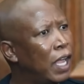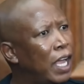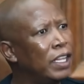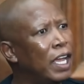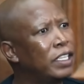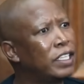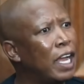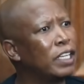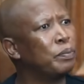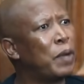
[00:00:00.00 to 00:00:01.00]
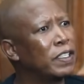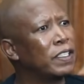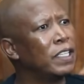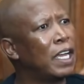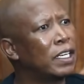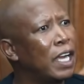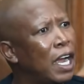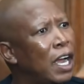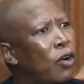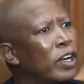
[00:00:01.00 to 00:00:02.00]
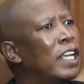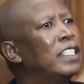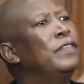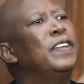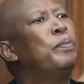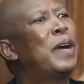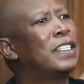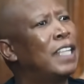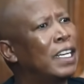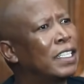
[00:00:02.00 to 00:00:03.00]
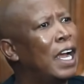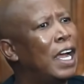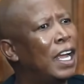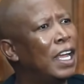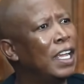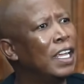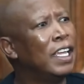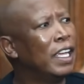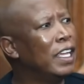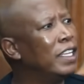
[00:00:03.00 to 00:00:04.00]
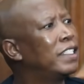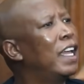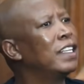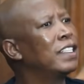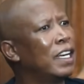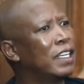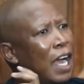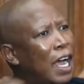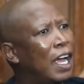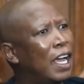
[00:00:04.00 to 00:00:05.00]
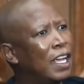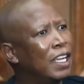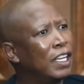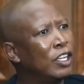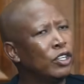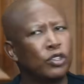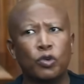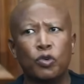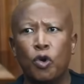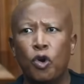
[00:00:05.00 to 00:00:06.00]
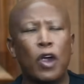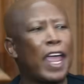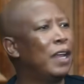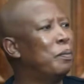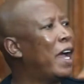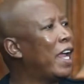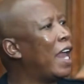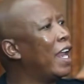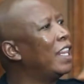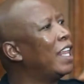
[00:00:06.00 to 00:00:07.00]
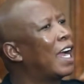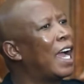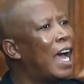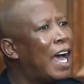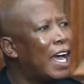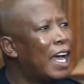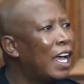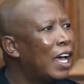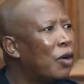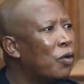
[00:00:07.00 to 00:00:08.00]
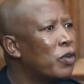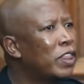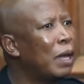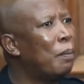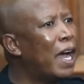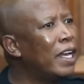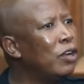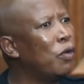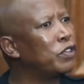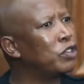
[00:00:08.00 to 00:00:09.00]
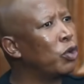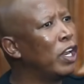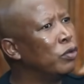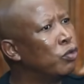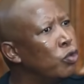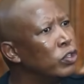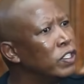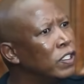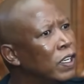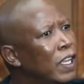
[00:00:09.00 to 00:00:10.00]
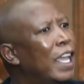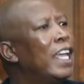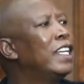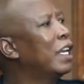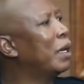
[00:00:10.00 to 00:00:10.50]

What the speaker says: And that child passes that car, or doesn't even pass that car. He sells that car to go and buy another car with the money of stolen goods. It